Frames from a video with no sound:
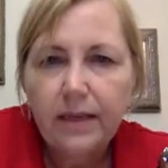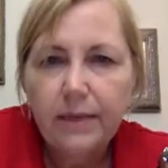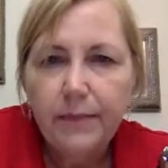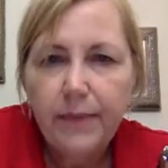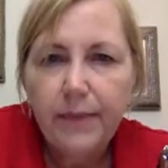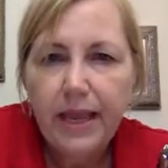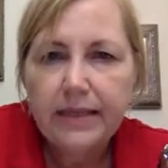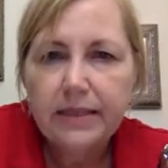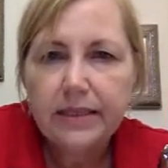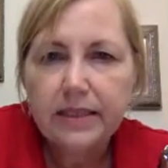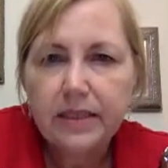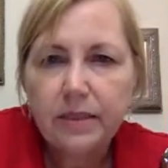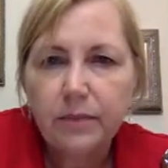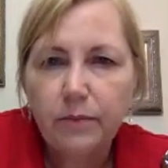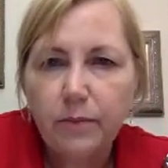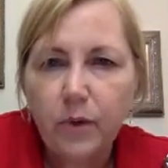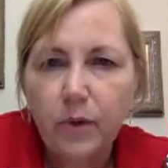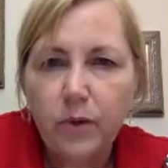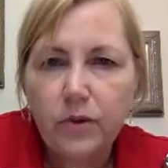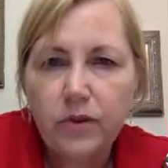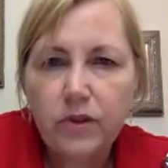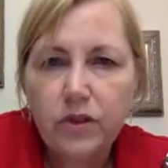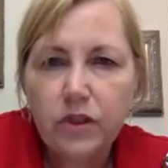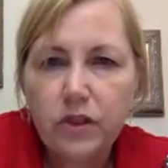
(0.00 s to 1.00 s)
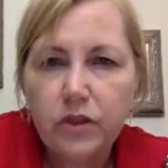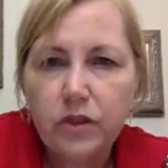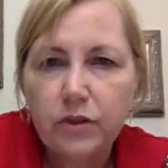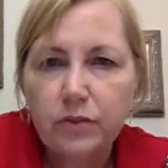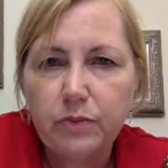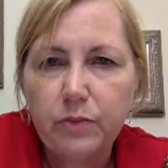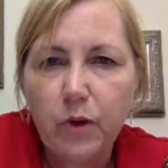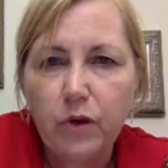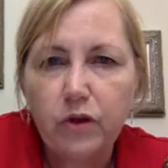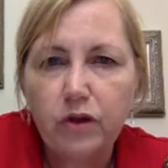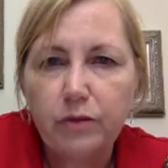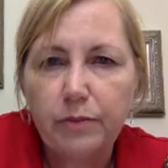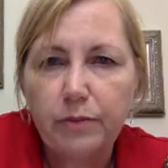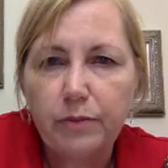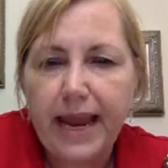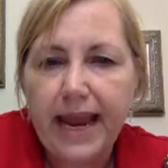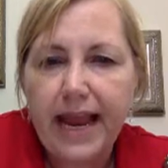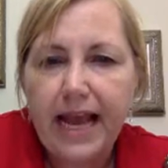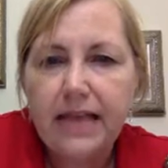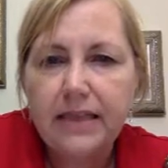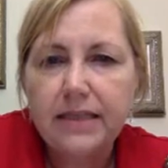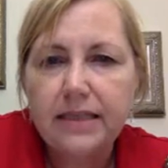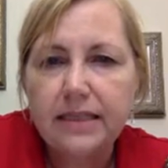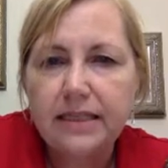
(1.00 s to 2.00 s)
Mass to moles, use molar
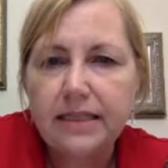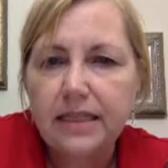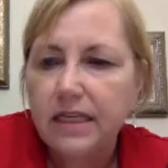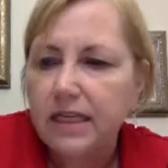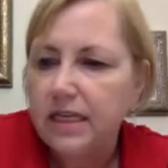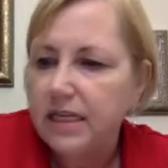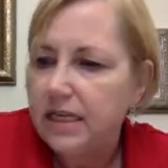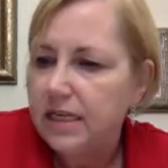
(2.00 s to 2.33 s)
mass.